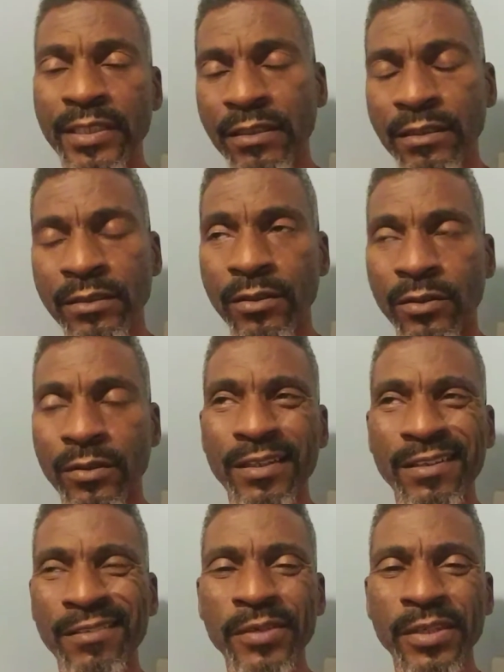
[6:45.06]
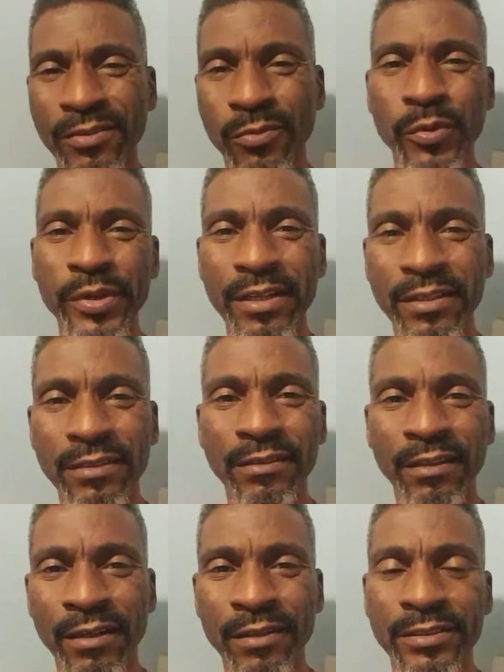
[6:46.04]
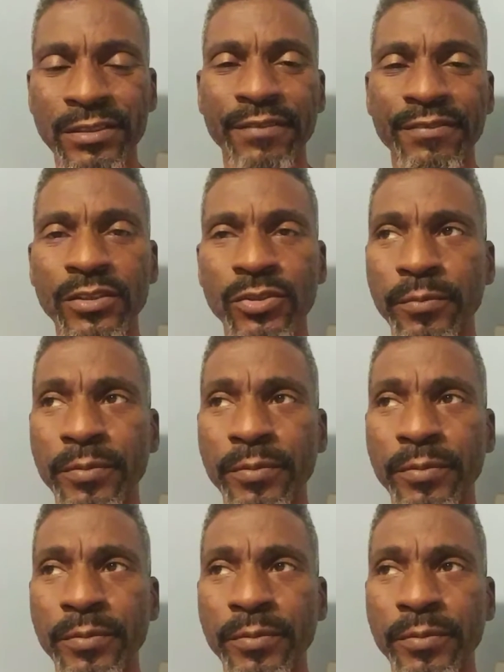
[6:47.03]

you know, and then you can read other stuff into it.